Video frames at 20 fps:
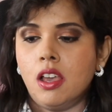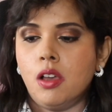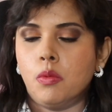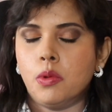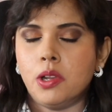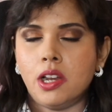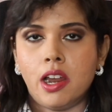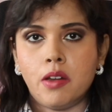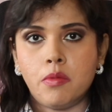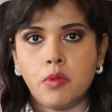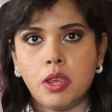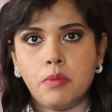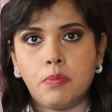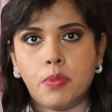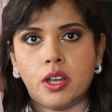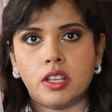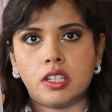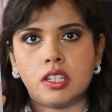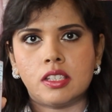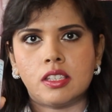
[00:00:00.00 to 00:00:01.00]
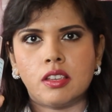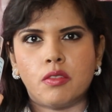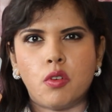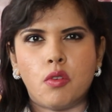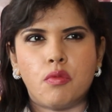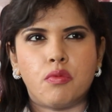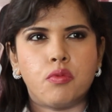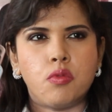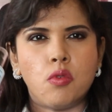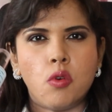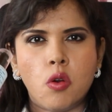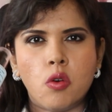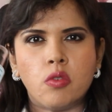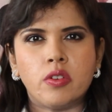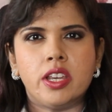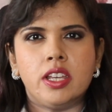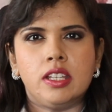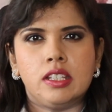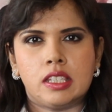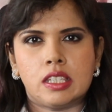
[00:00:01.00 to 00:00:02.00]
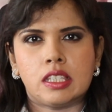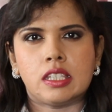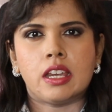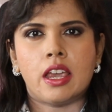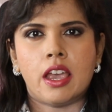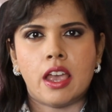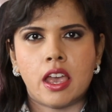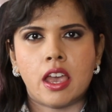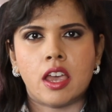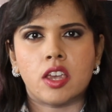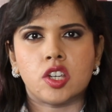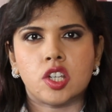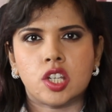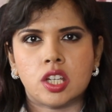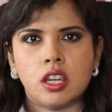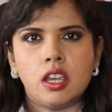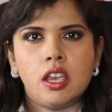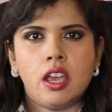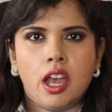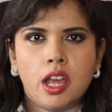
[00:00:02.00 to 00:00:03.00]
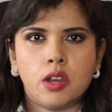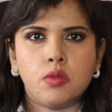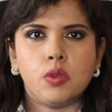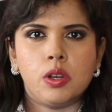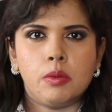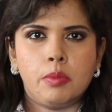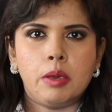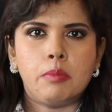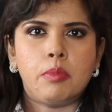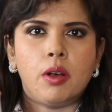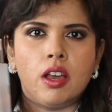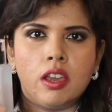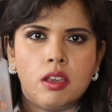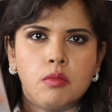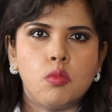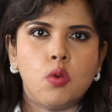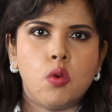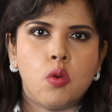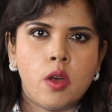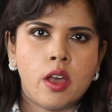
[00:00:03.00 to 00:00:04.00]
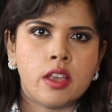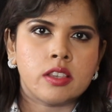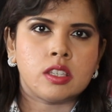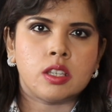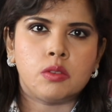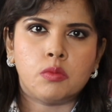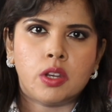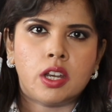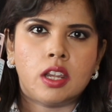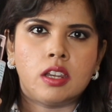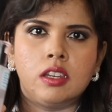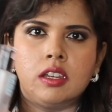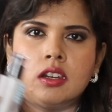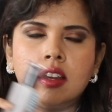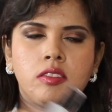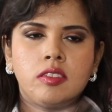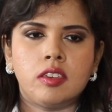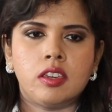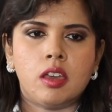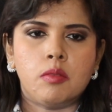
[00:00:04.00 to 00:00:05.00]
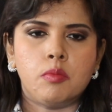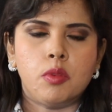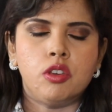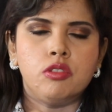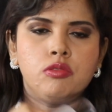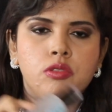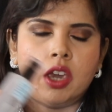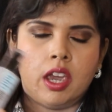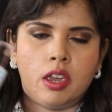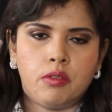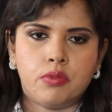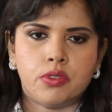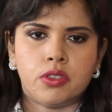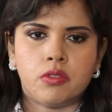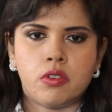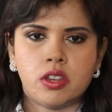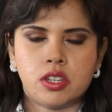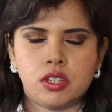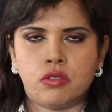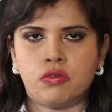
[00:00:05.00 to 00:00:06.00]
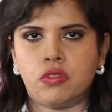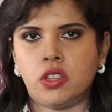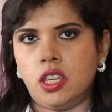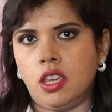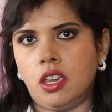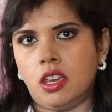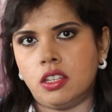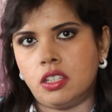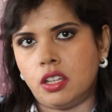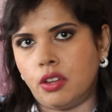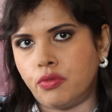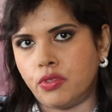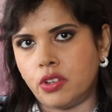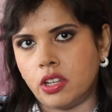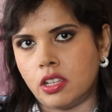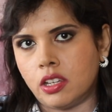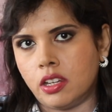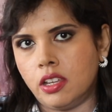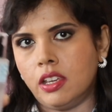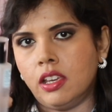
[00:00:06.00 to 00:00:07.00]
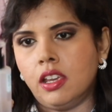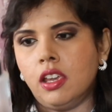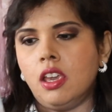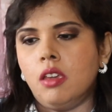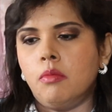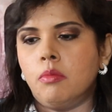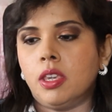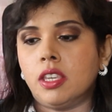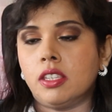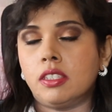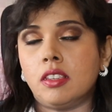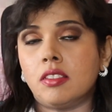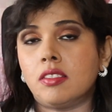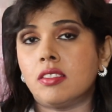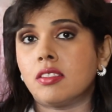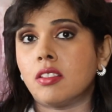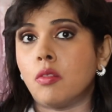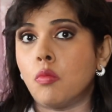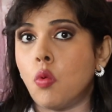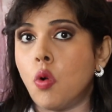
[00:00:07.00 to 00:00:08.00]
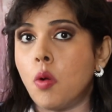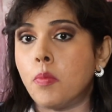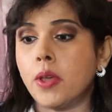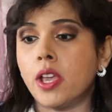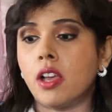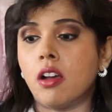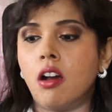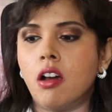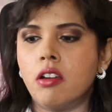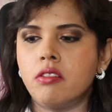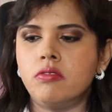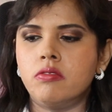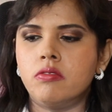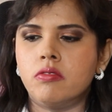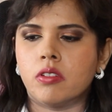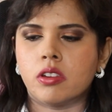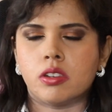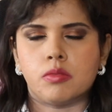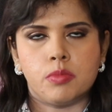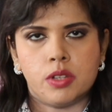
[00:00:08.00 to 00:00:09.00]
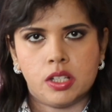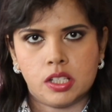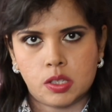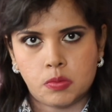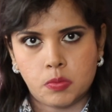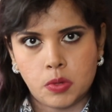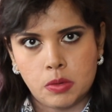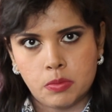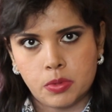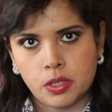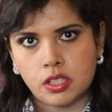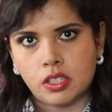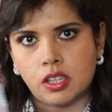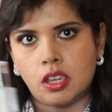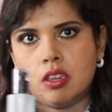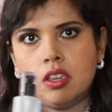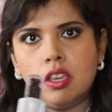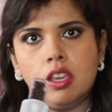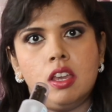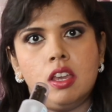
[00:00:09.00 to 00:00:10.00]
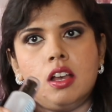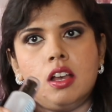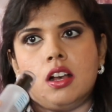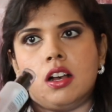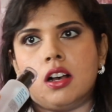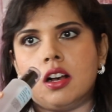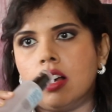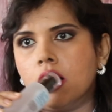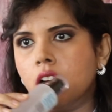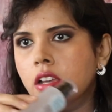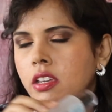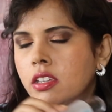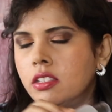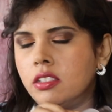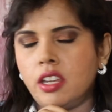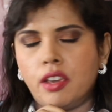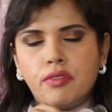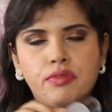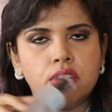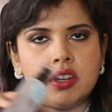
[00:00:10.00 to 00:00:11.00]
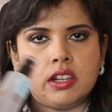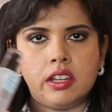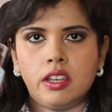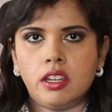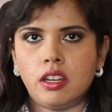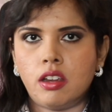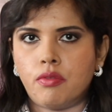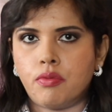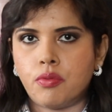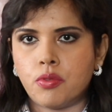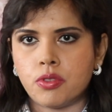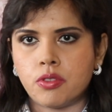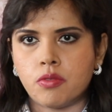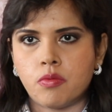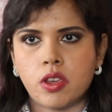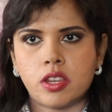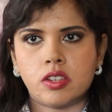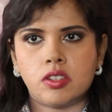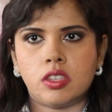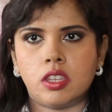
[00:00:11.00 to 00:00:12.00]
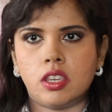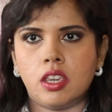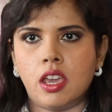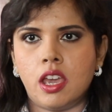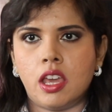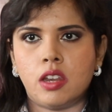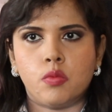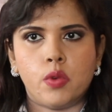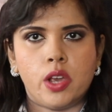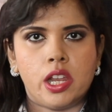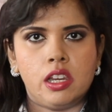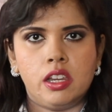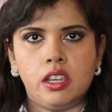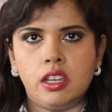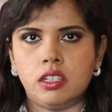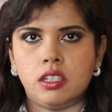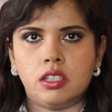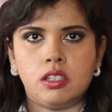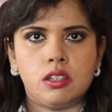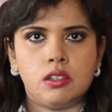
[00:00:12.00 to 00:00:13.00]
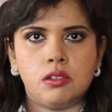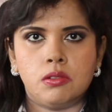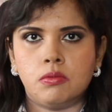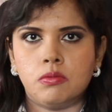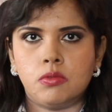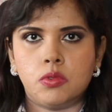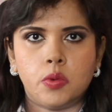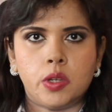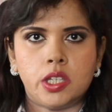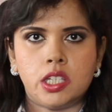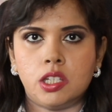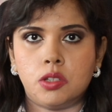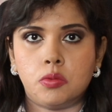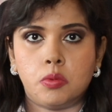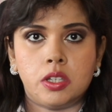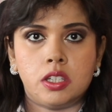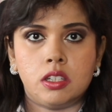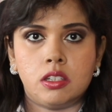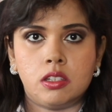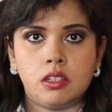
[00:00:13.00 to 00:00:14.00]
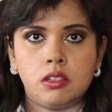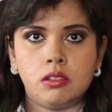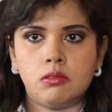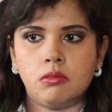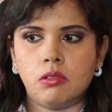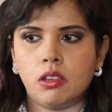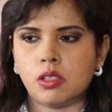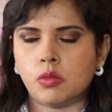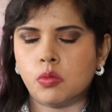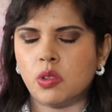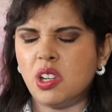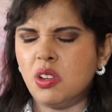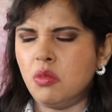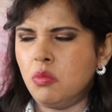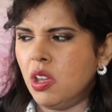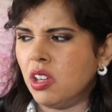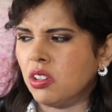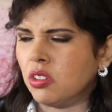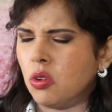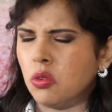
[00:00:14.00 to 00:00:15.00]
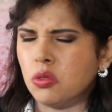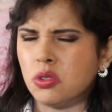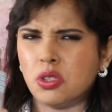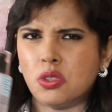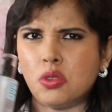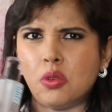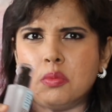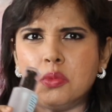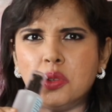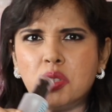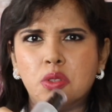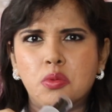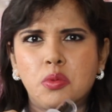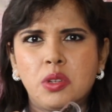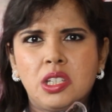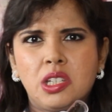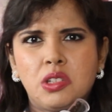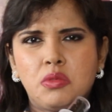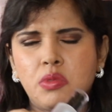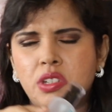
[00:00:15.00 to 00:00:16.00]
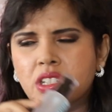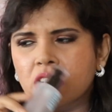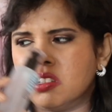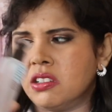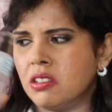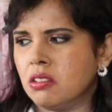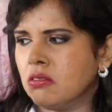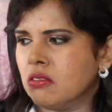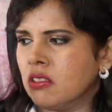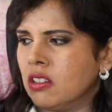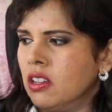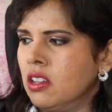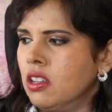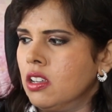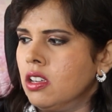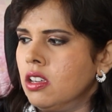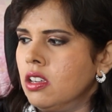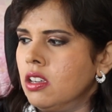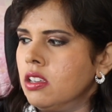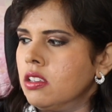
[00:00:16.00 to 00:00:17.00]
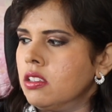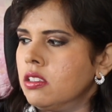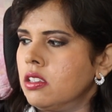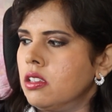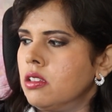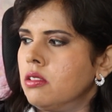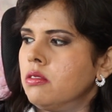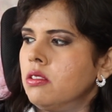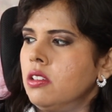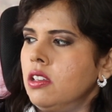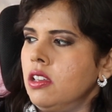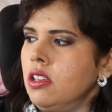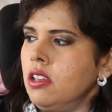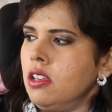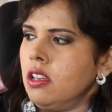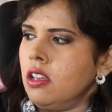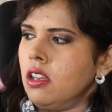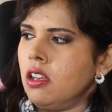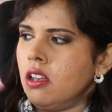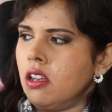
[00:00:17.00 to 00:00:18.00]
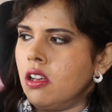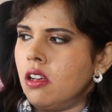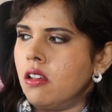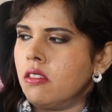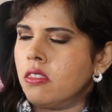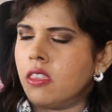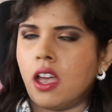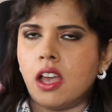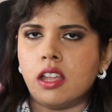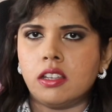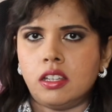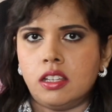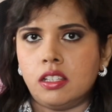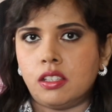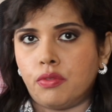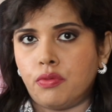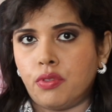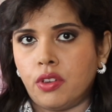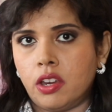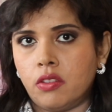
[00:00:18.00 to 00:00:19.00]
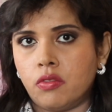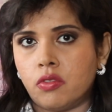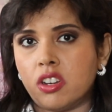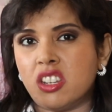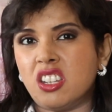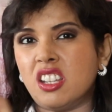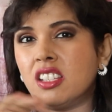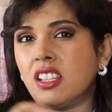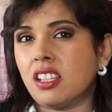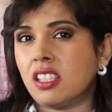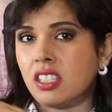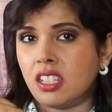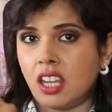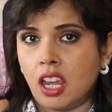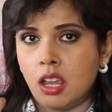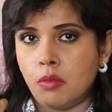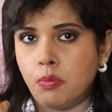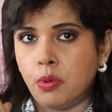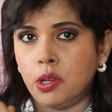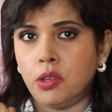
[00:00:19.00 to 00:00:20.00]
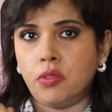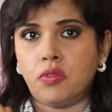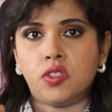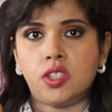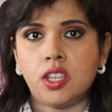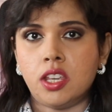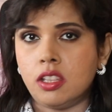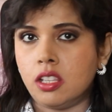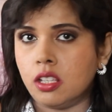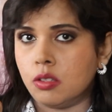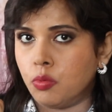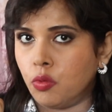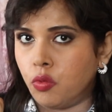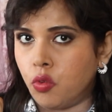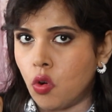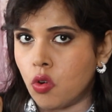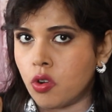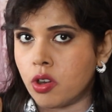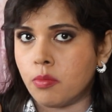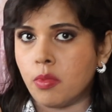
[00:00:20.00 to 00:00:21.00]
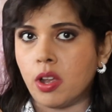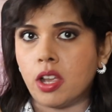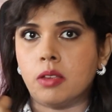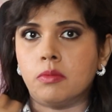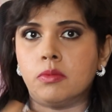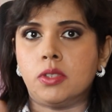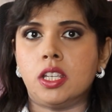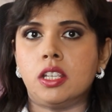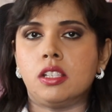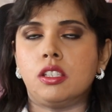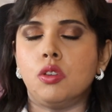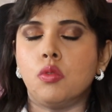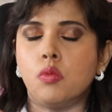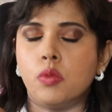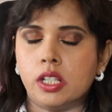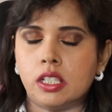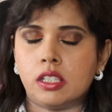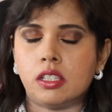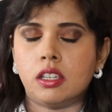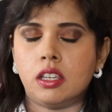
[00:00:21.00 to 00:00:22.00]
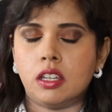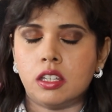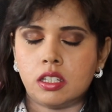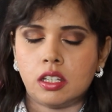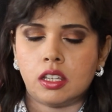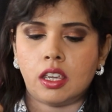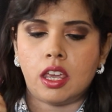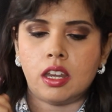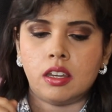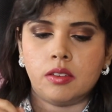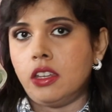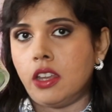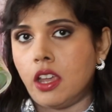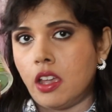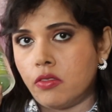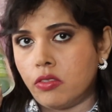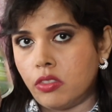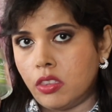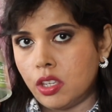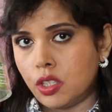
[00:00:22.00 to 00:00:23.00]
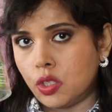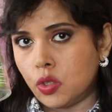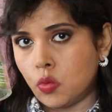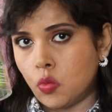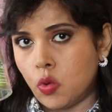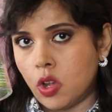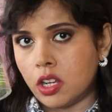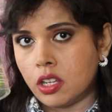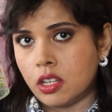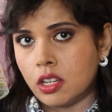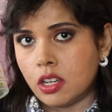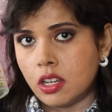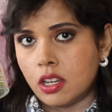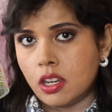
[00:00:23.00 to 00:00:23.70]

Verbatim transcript: Will I repurchase? I've got four in stash and will be buying more as and when I need. I think I'm okay for the rest of the year, definitely, because this is a whopping one hundred mils, people. So uh, definitely enough for the rest of the year and well into twenty twenty-two as well. Oh my God, it's almost twenty twenty-two. So that is a favorite. It's a staple. You've seen this before in my empties. You will see it again. Now, this one